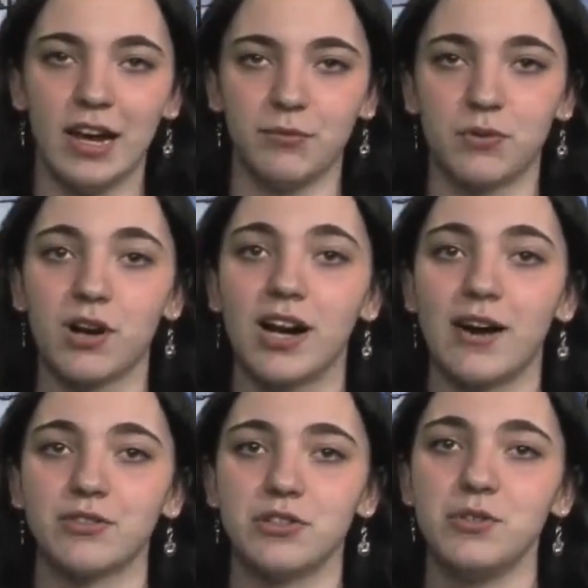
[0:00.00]
And for our
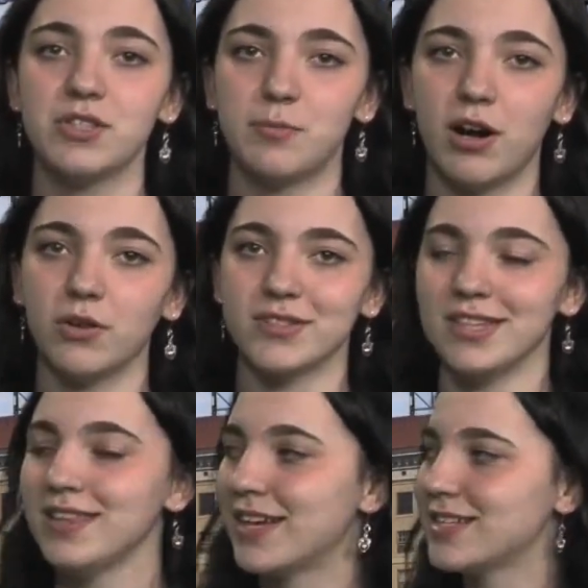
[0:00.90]
afternoon tomorrow,
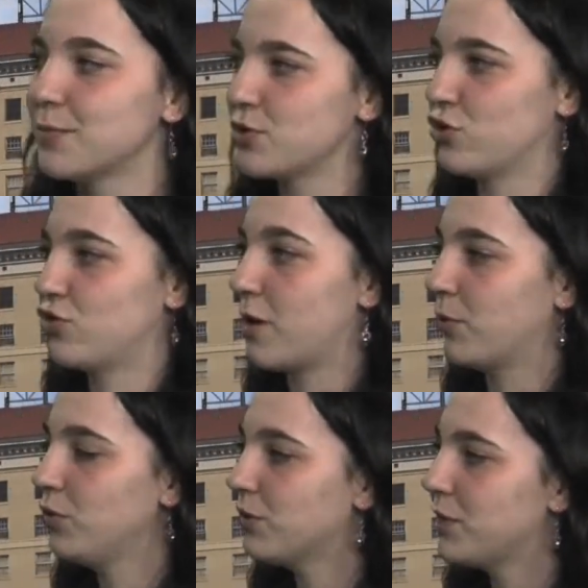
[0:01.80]
seeing that temperature drop,
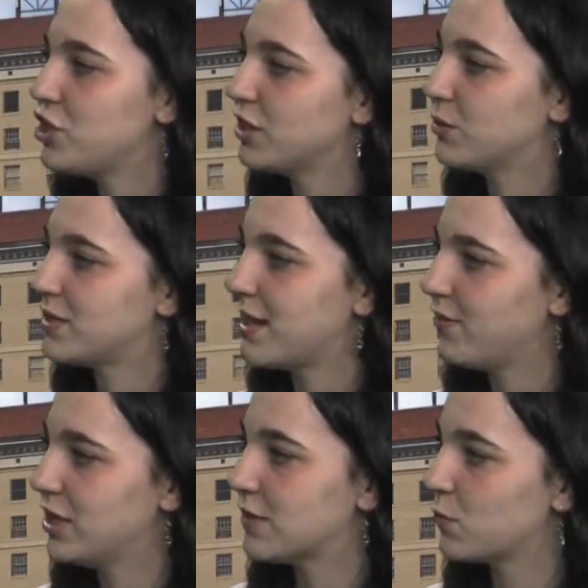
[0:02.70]
only reaching those
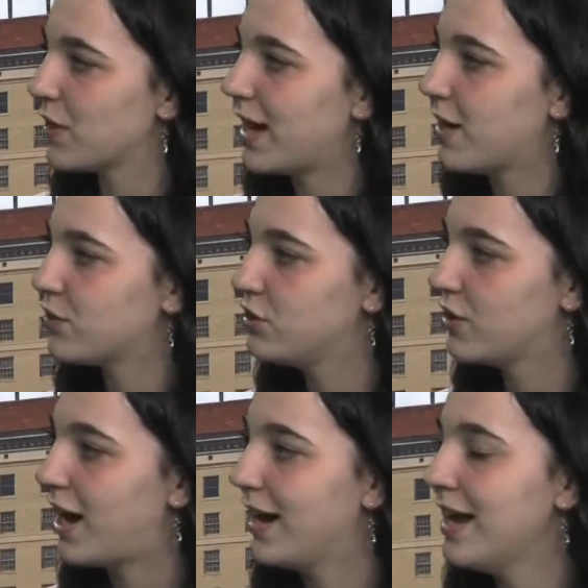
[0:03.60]
70s for that
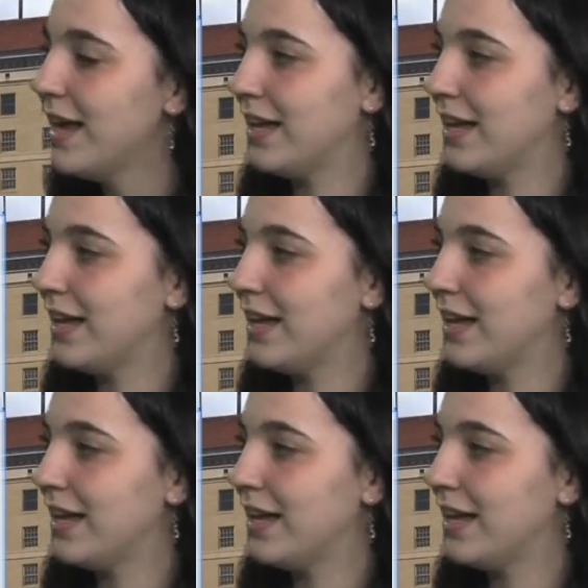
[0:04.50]
afternoon high.